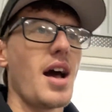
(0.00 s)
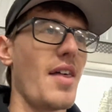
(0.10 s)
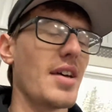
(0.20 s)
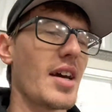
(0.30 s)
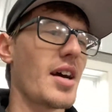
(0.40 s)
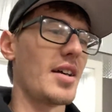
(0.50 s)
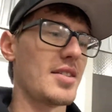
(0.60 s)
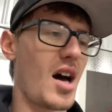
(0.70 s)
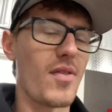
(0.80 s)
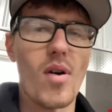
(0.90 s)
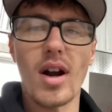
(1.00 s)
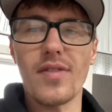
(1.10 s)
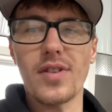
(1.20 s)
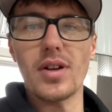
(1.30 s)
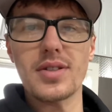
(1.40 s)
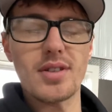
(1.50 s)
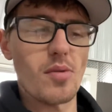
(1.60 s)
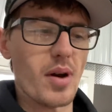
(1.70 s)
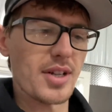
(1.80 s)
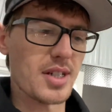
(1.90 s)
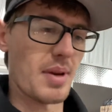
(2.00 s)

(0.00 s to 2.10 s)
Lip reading: I think it cuts off water flow so much.